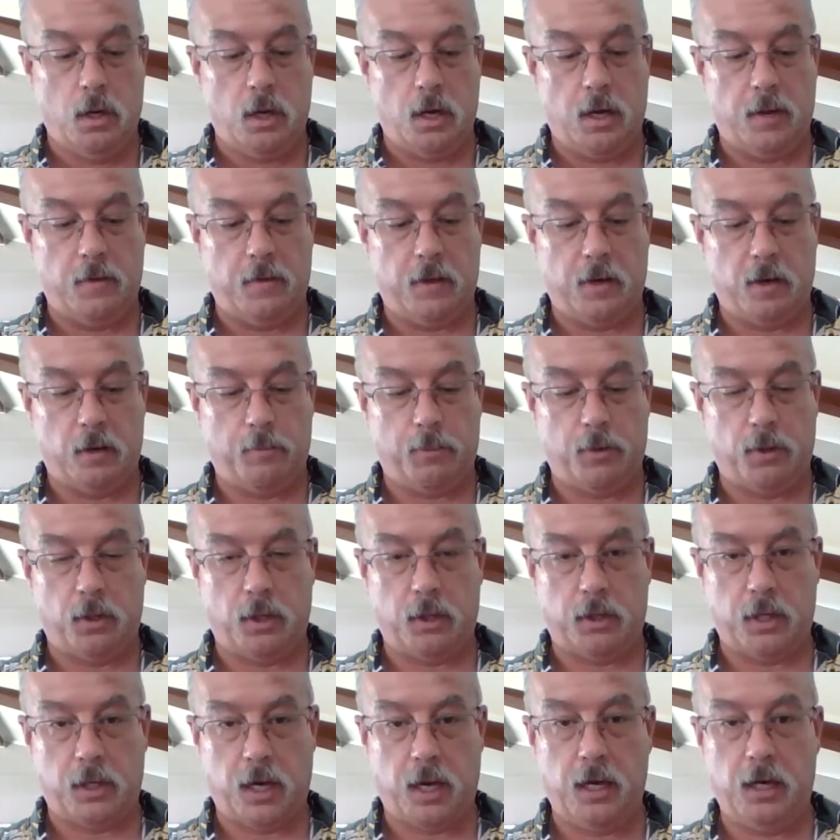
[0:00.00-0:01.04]
and then I'll pull
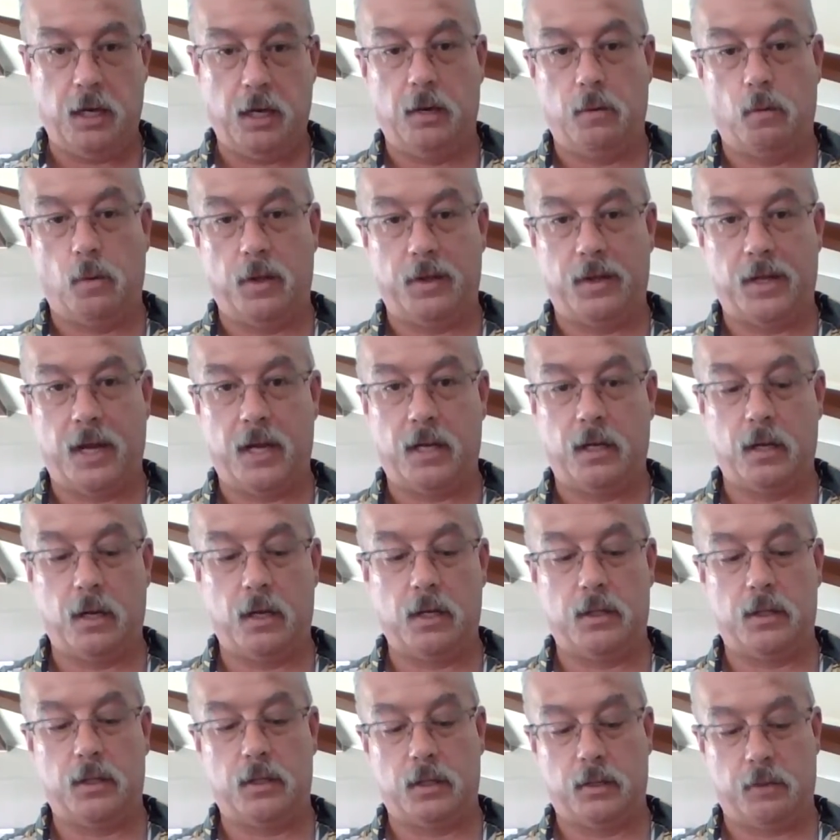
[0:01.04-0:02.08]
it tight, and what that
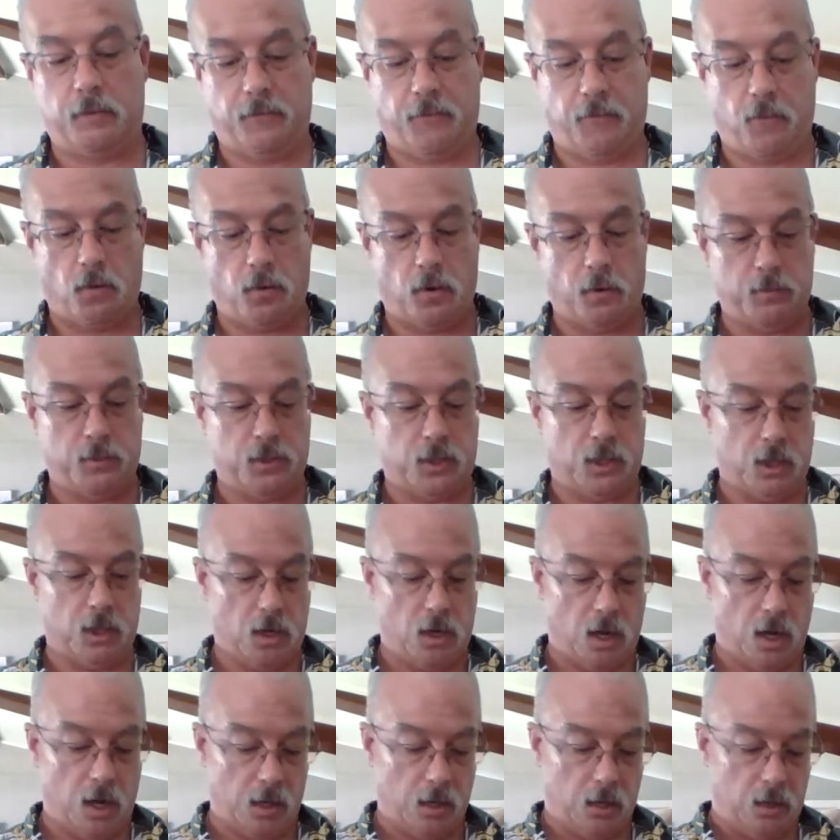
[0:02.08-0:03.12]
does is it forms a
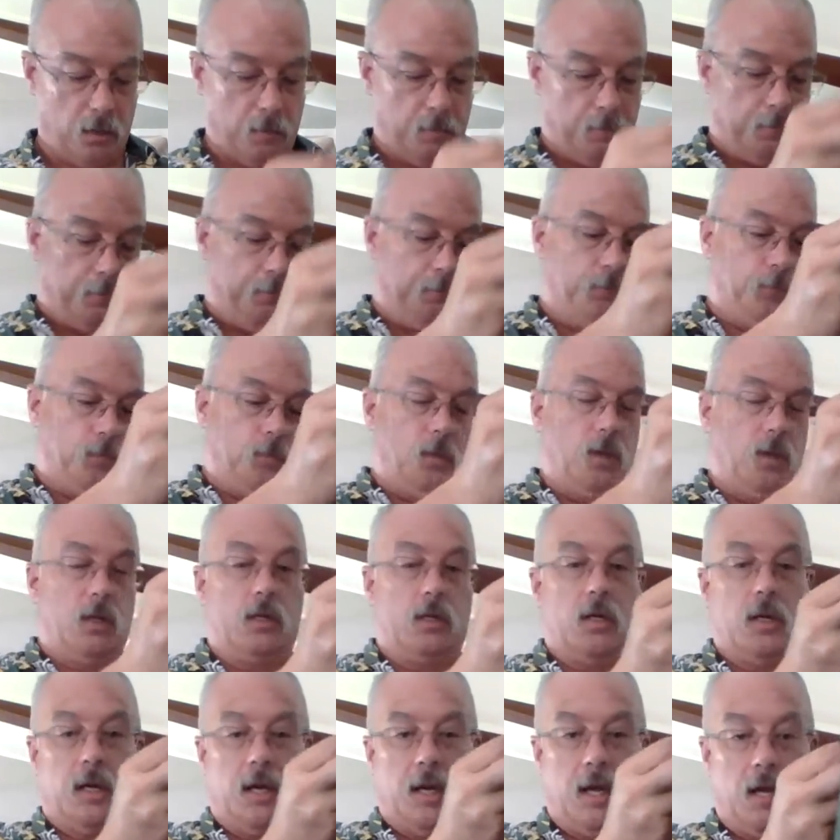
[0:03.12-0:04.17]
knot
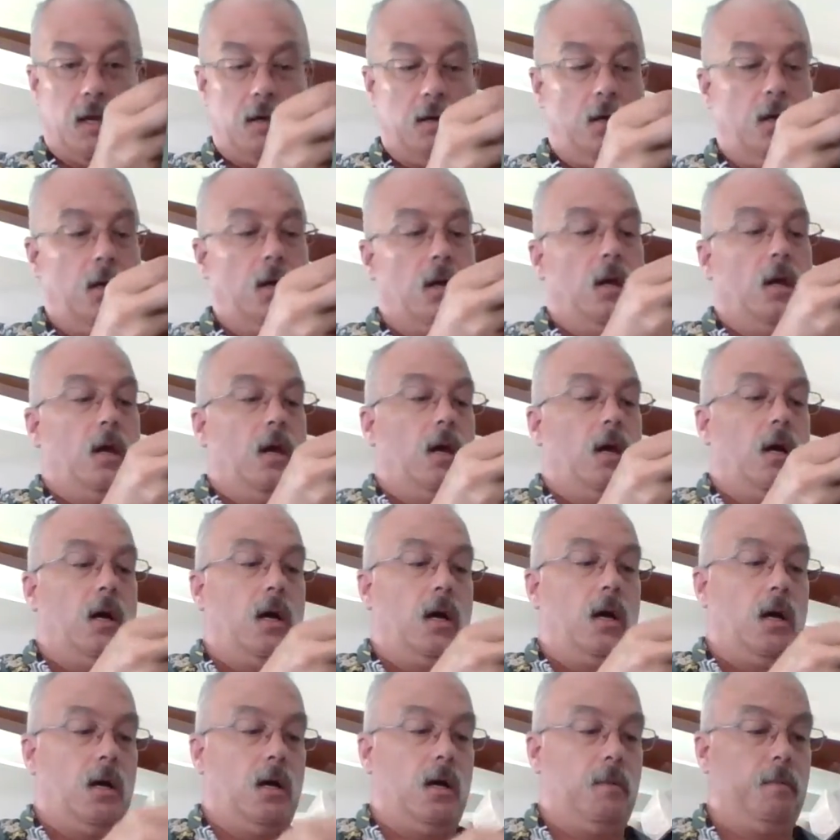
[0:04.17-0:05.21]
again.
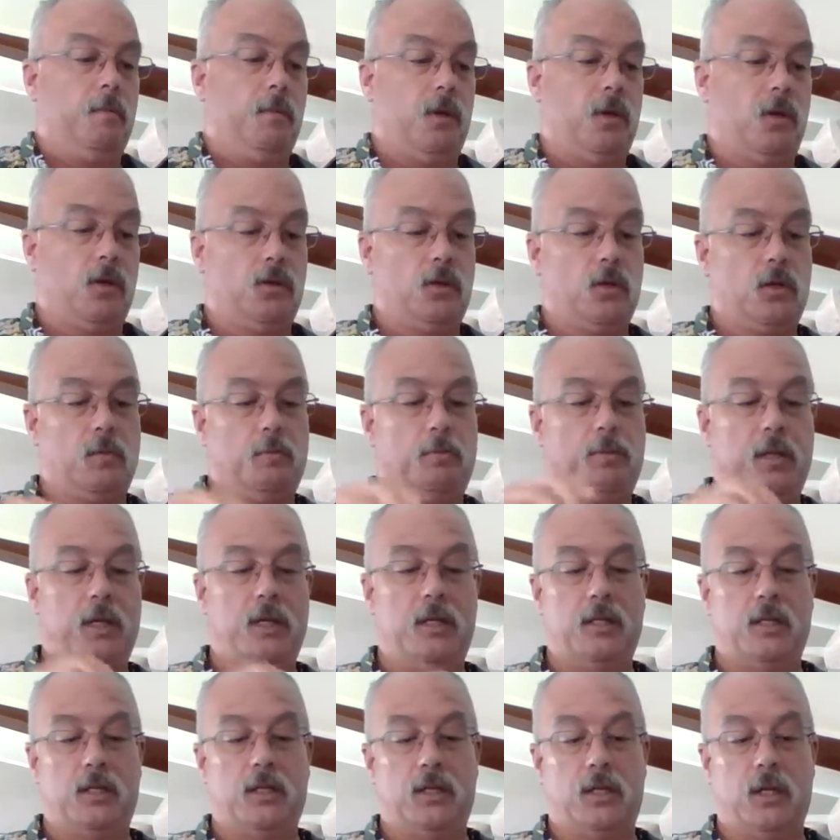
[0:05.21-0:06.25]
It also
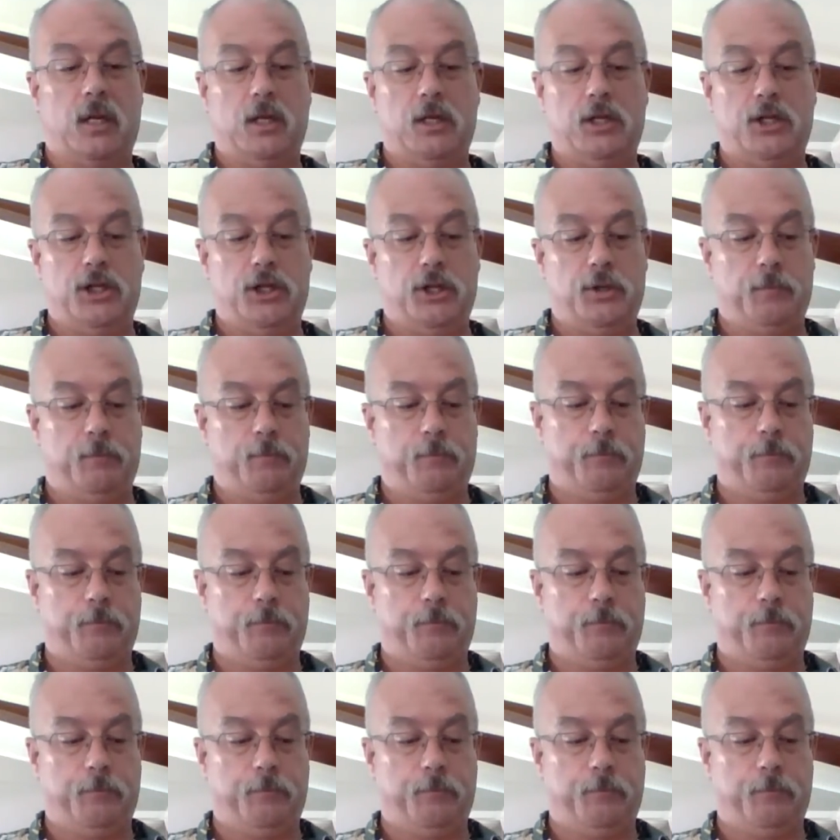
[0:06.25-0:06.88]
completes a stitch.